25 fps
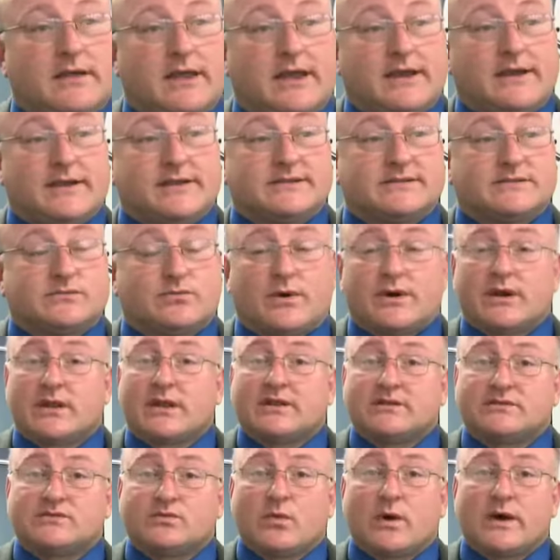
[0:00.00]
and it's
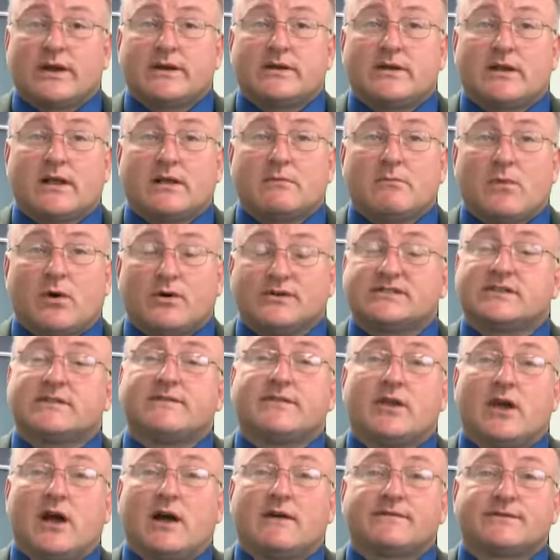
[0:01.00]
what most
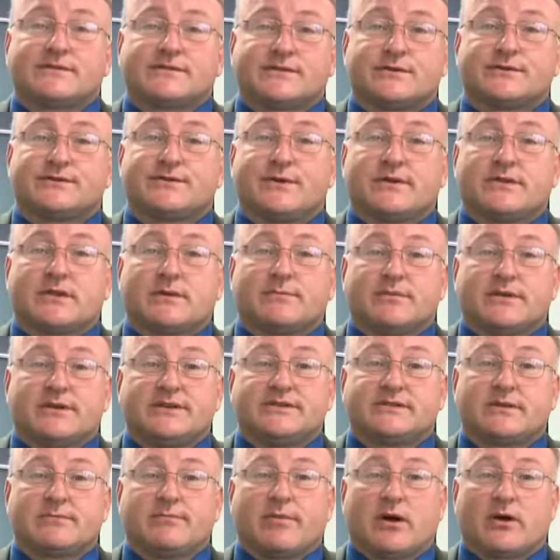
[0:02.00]
of the officers here at the
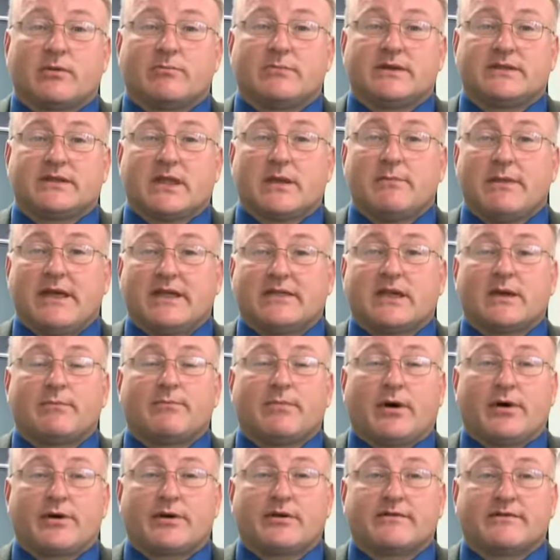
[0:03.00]
police department, they make
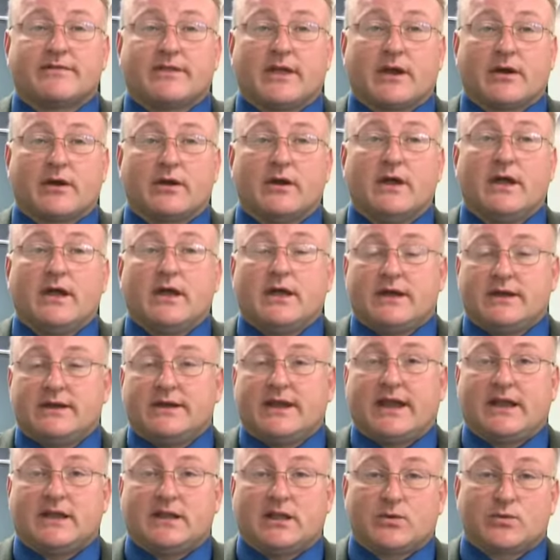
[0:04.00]
that part of their
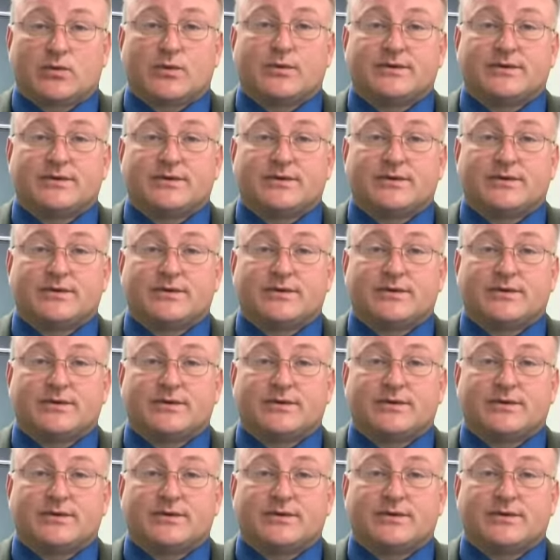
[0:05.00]
daily